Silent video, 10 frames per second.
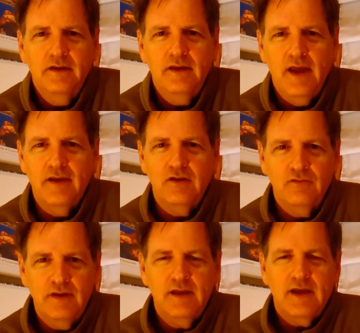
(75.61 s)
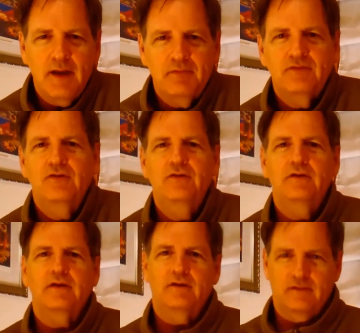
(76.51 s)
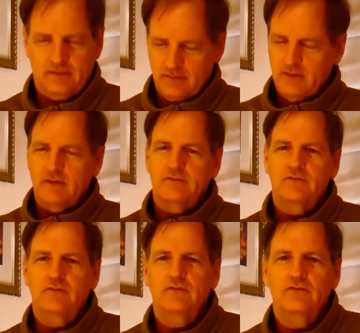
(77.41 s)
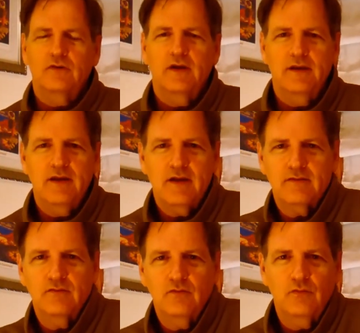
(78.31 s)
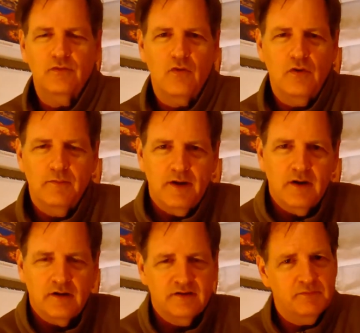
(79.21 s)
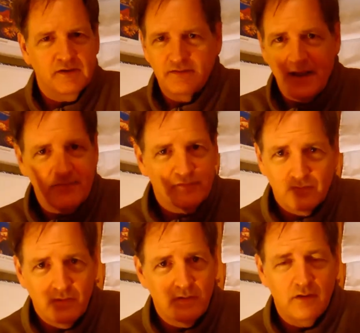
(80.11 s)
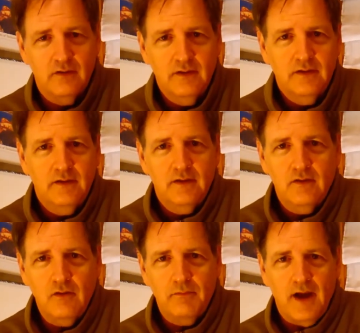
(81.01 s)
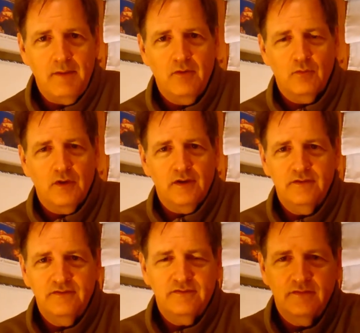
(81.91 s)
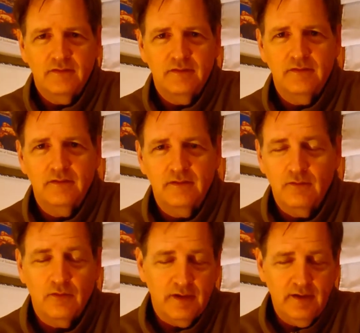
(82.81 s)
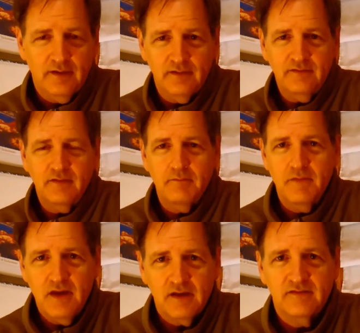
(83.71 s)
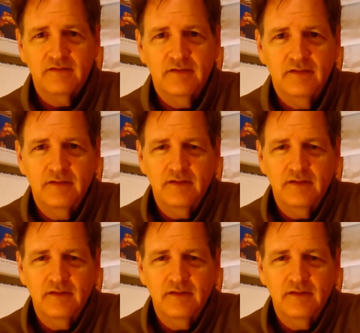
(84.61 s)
he had a unique opportunity to connect with all Americans because, after all, Obama was, or is, mixed.